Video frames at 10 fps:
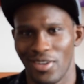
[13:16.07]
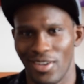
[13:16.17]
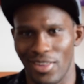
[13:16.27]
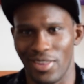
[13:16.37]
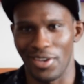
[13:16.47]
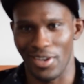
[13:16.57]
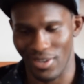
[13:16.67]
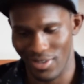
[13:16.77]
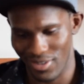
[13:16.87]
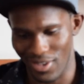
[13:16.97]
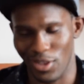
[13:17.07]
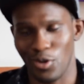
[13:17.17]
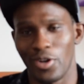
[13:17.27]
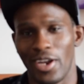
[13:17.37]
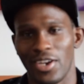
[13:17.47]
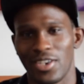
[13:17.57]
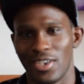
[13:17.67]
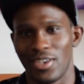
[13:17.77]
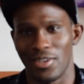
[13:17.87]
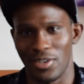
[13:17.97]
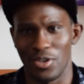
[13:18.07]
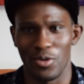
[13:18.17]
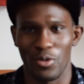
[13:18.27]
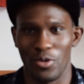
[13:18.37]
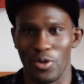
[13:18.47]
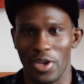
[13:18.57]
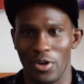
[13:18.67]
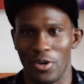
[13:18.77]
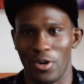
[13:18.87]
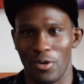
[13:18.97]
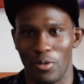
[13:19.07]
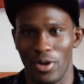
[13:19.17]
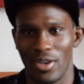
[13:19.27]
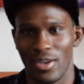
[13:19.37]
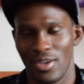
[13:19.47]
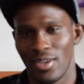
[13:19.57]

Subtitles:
I think that connection, he knew we could get along well,